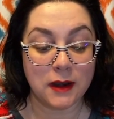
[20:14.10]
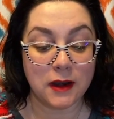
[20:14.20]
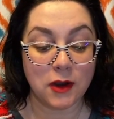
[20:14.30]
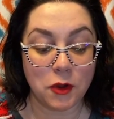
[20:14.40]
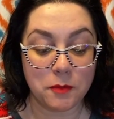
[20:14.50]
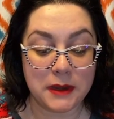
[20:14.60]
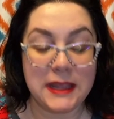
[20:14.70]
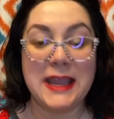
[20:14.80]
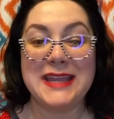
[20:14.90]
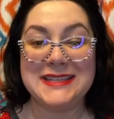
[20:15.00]

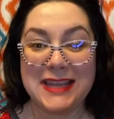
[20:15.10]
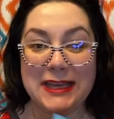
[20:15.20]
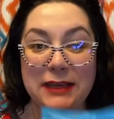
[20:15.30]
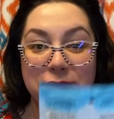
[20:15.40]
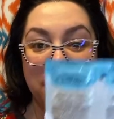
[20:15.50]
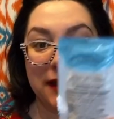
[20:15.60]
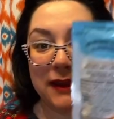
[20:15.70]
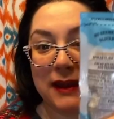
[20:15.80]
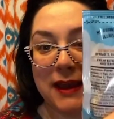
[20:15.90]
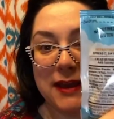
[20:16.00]
opening and taking flight.
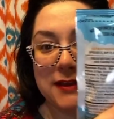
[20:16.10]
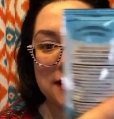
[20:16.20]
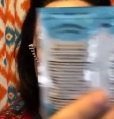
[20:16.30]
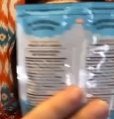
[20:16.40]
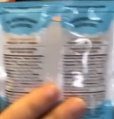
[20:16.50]
So